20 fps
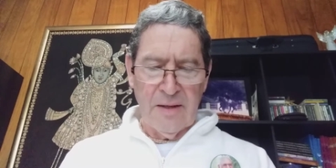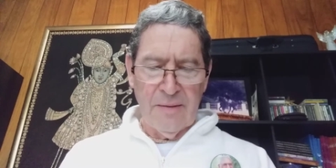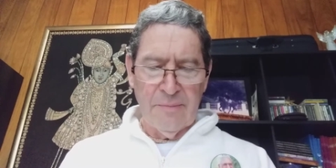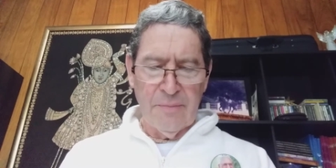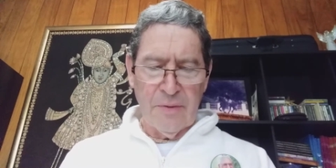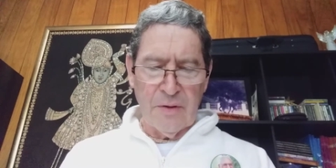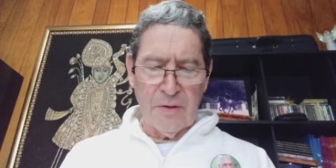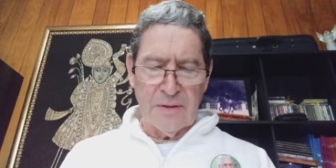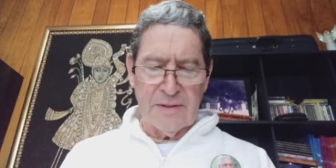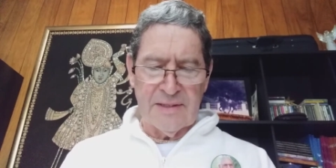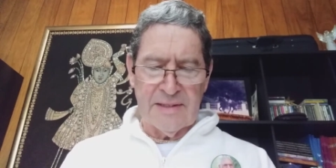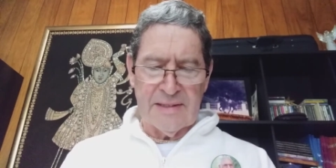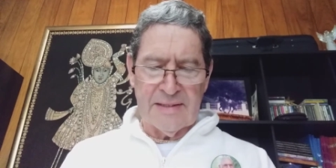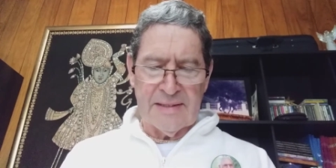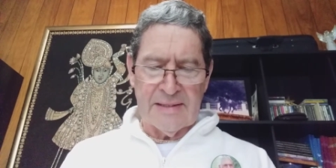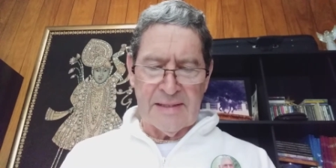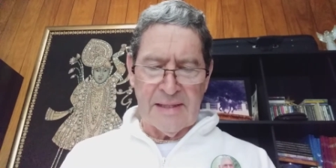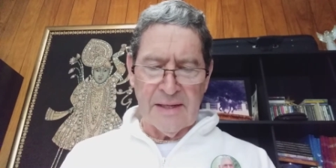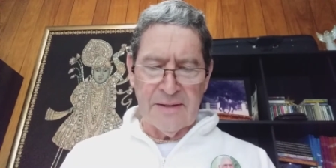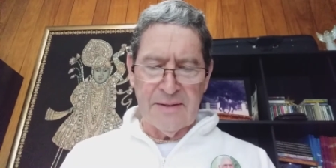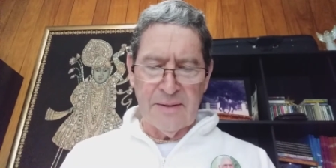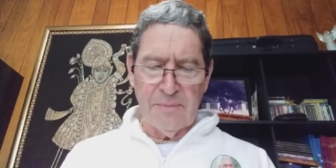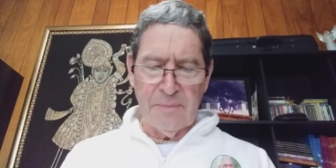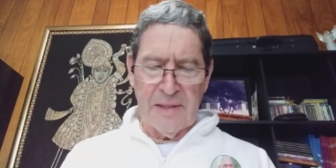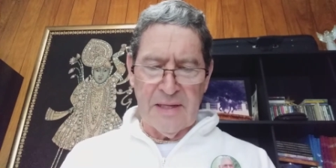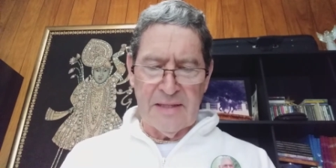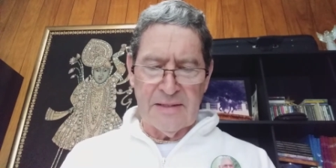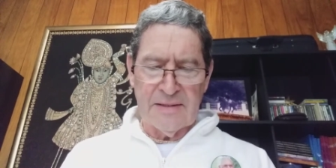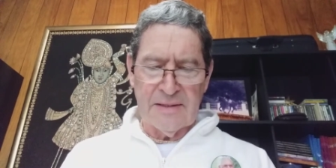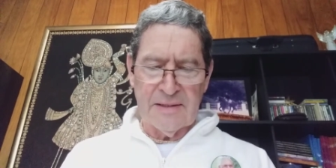Because it and other
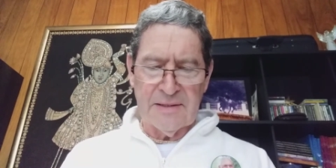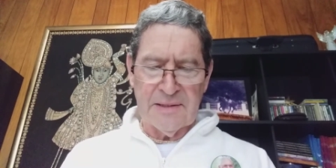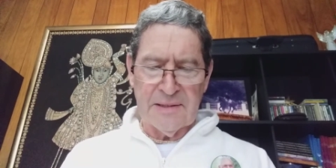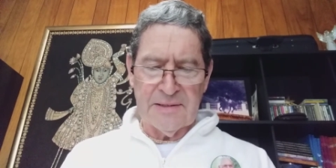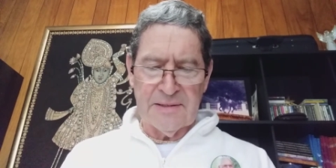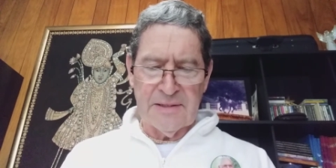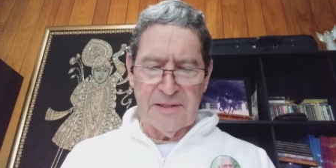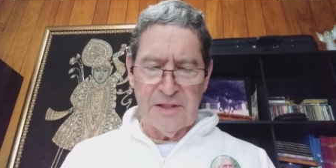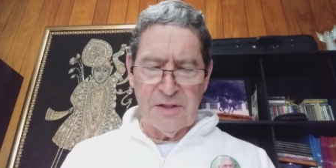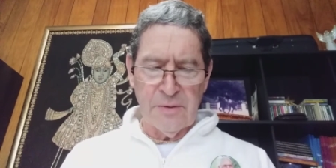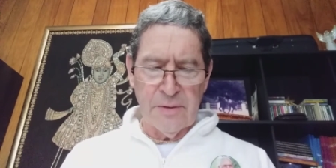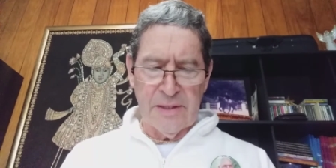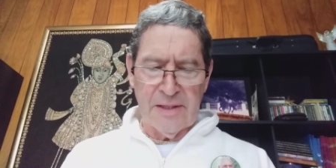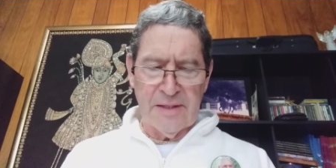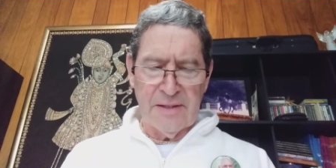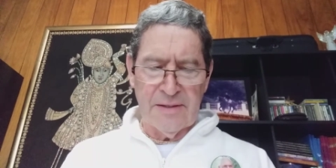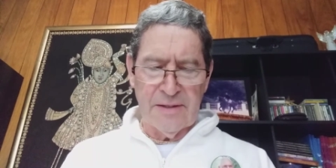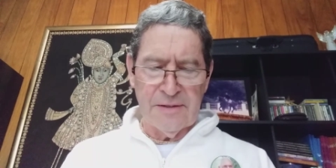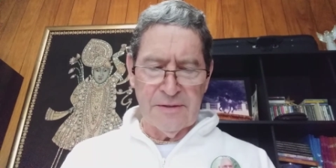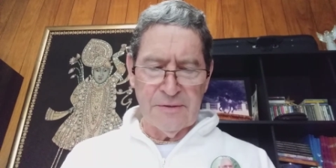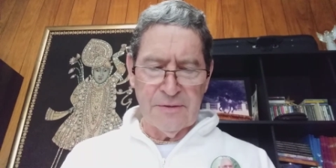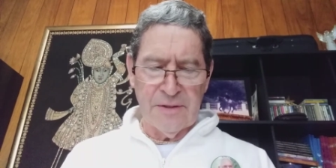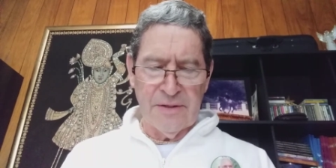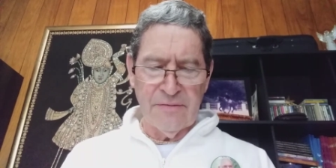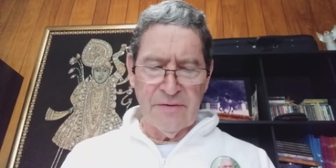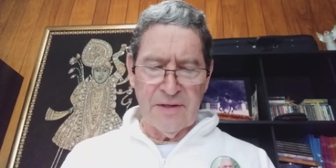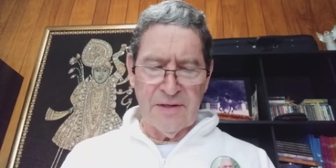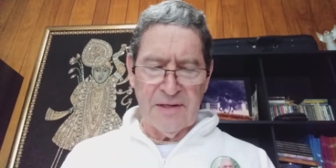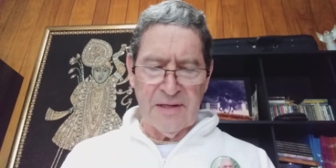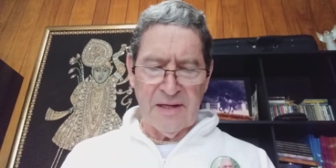places are situated in Sri
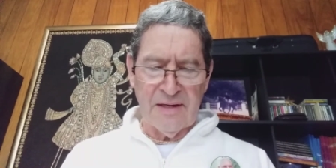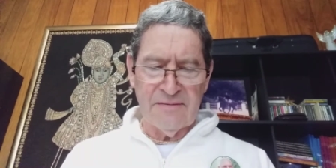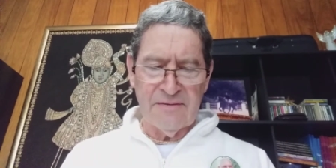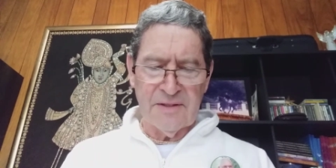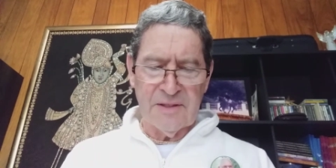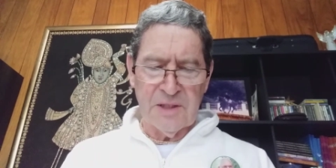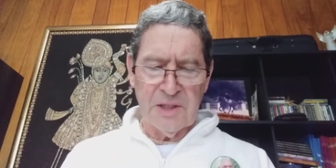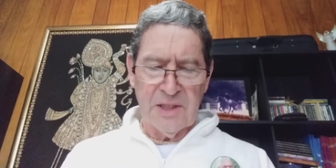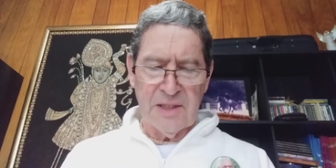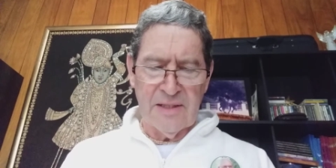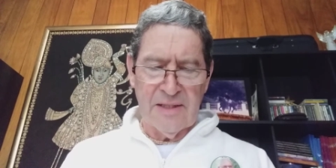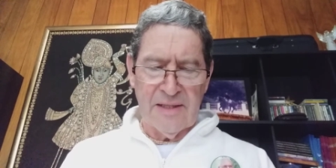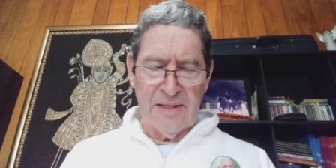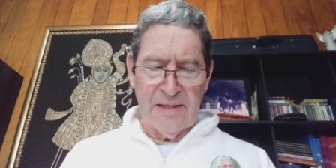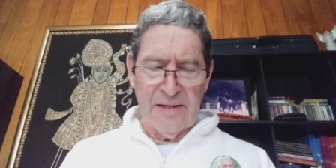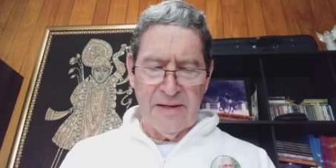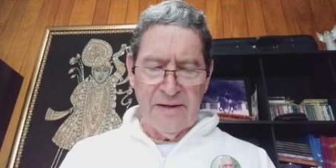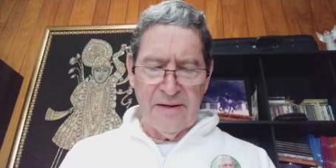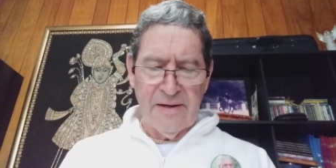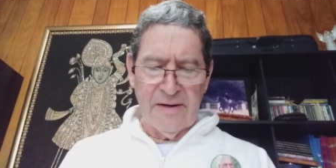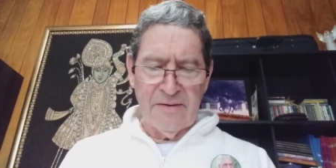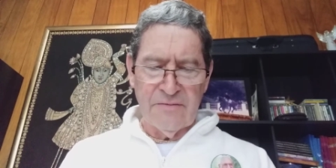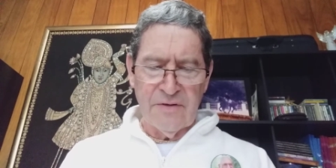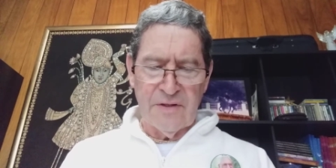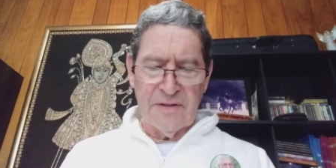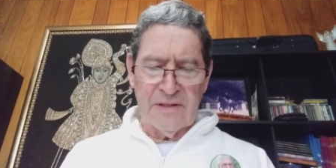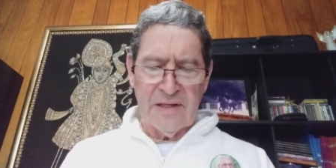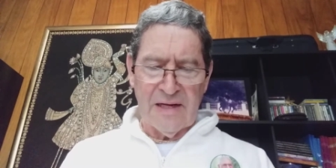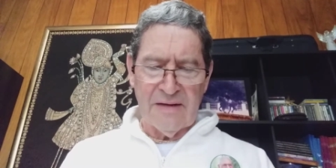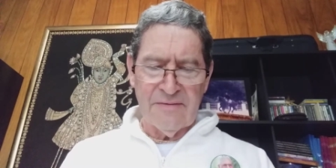Vrindavan,
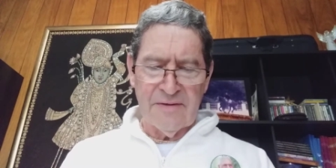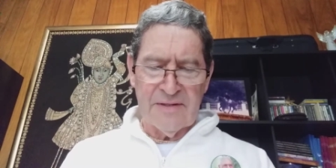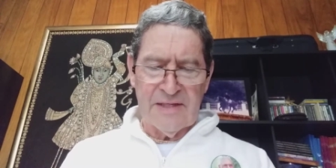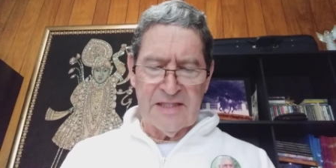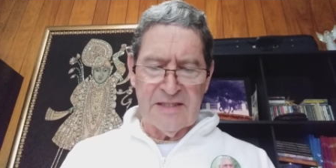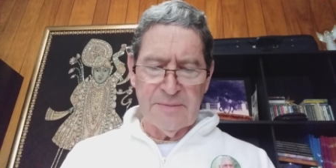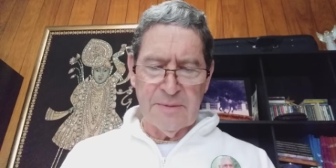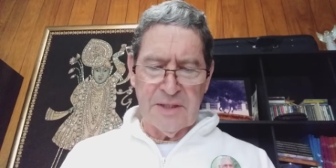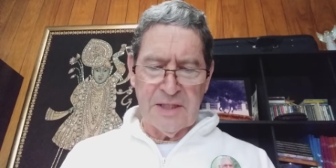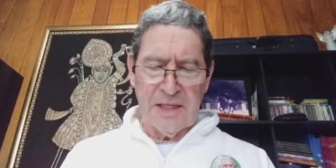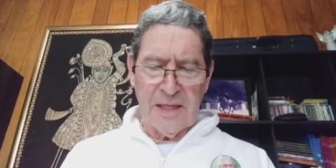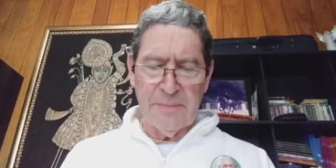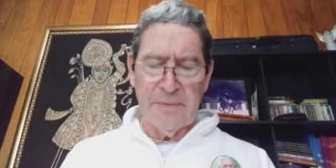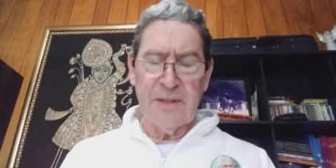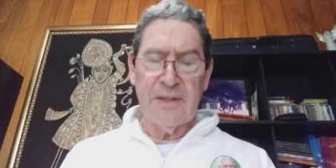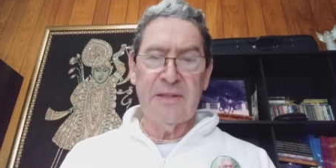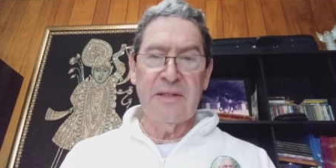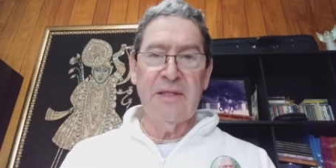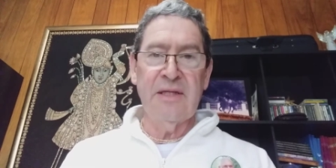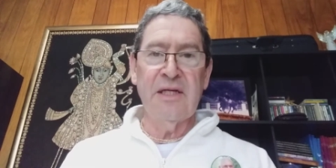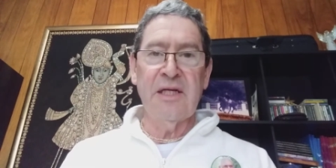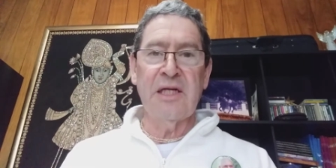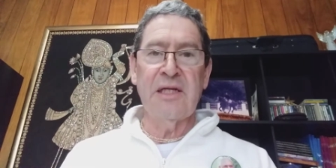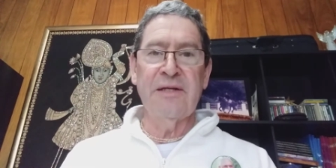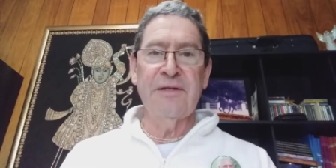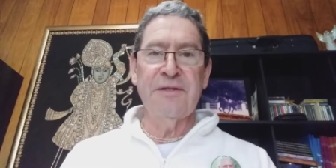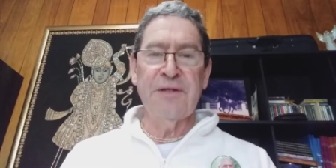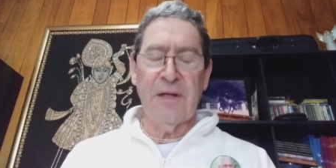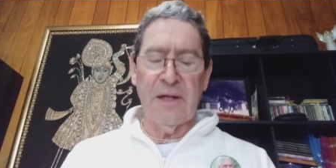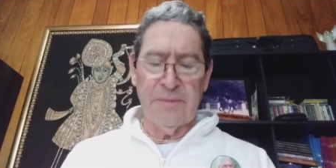Vrindavan has become
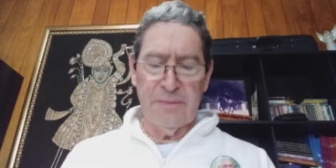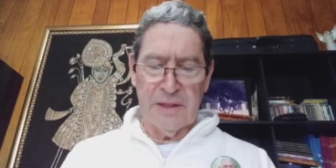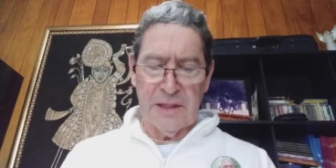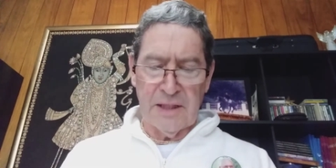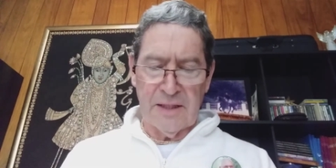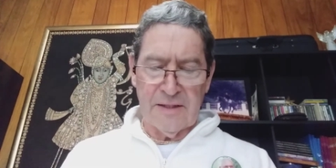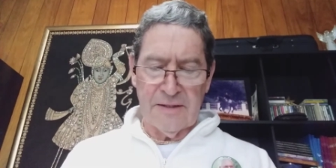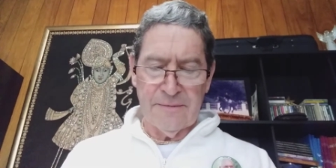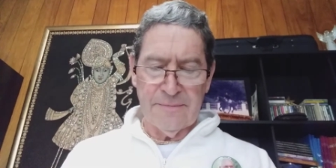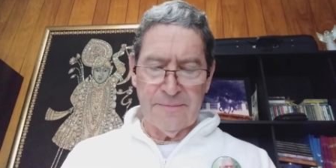exceedingly charming.